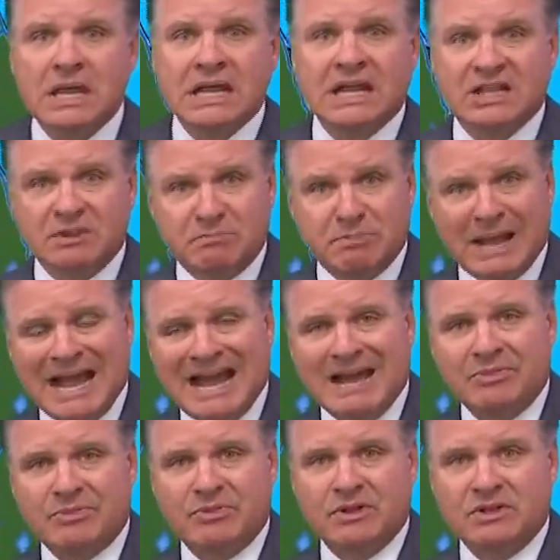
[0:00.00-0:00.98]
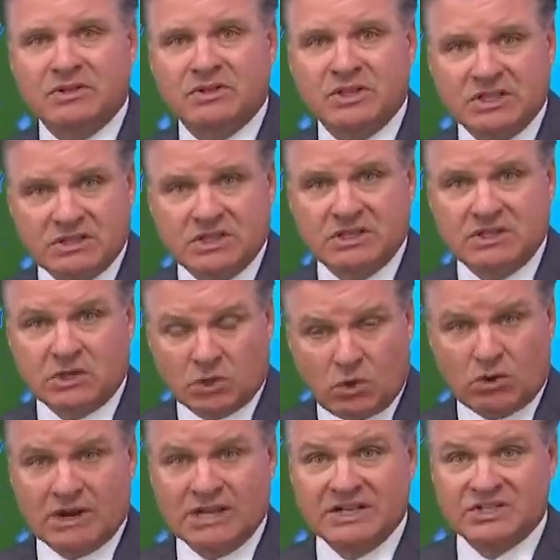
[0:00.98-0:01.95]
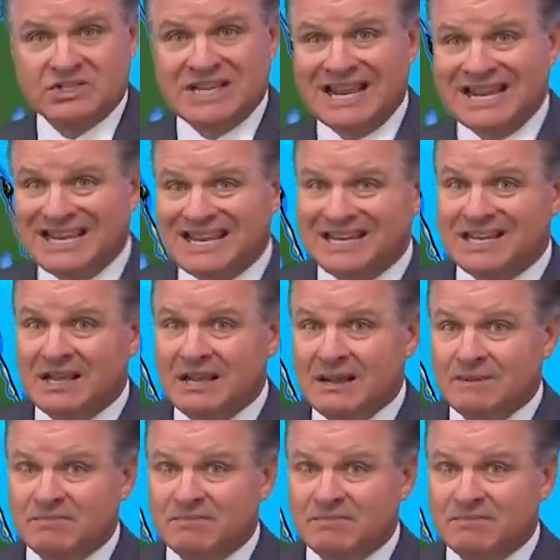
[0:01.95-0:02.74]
And the path that Laura is taking